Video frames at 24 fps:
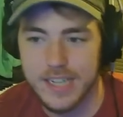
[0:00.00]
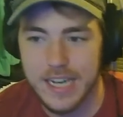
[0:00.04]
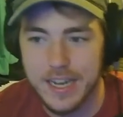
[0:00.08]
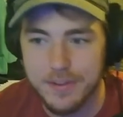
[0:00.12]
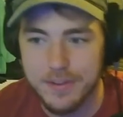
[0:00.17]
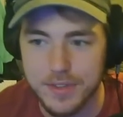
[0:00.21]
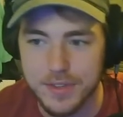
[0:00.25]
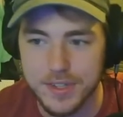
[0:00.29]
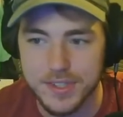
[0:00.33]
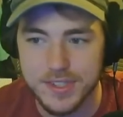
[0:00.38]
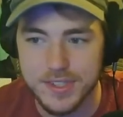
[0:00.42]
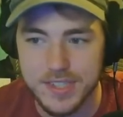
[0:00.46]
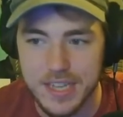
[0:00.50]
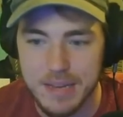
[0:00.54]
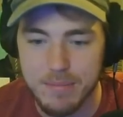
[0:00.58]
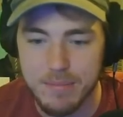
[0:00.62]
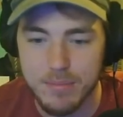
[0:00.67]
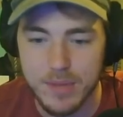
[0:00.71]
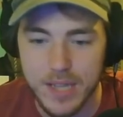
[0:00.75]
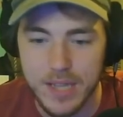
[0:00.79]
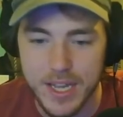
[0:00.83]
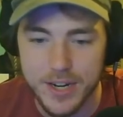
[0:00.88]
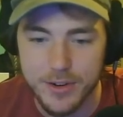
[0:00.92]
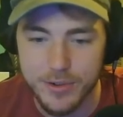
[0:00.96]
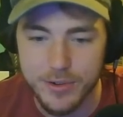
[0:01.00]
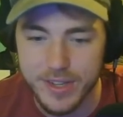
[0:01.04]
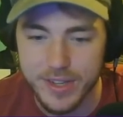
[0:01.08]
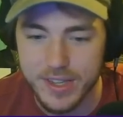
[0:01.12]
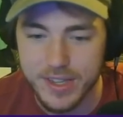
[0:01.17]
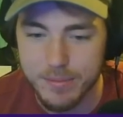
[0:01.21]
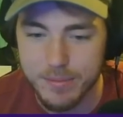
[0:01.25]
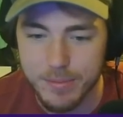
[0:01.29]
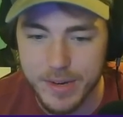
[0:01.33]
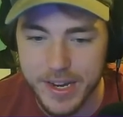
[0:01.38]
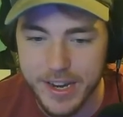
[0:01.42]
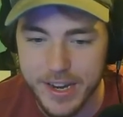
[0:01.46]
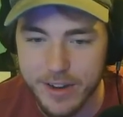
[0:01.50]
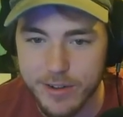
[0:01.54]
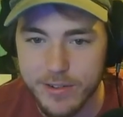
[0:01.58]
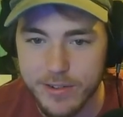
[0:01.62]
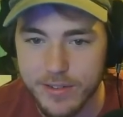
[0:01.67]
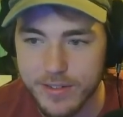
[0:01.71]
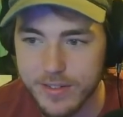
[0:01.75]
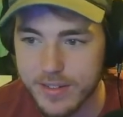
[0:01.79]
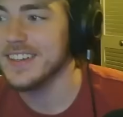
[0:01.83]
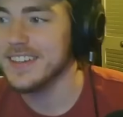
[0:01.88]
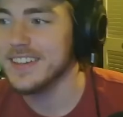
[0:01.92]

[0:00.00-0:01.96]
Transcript: have the same letter in them now.